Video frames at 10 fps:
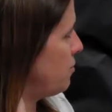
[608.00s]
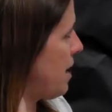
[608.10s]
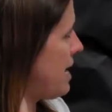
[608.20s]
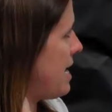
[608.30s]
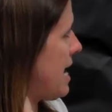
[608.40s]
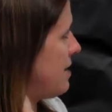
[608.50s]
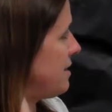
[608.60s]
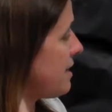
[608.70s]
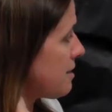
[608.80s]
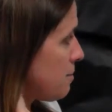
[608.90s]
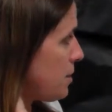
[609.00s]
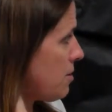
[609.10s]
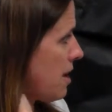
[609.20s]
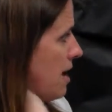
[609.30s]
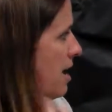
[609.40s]
writing as a decimal
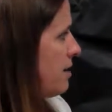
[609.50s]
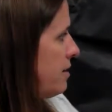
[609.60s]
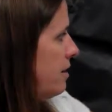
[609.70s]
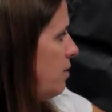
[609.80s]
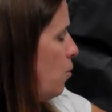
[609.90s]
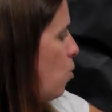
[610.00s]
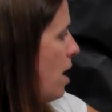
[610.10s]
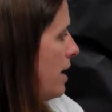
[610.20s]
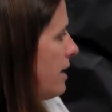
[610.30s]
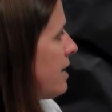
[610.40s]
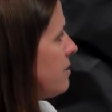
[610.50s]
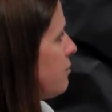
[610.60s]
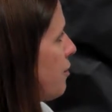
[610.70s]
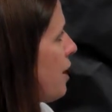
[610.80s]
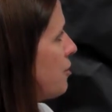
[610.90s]
and one as a
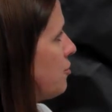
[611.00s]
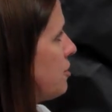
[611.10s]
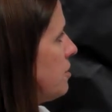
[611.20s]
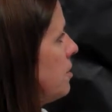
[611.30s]
fraction.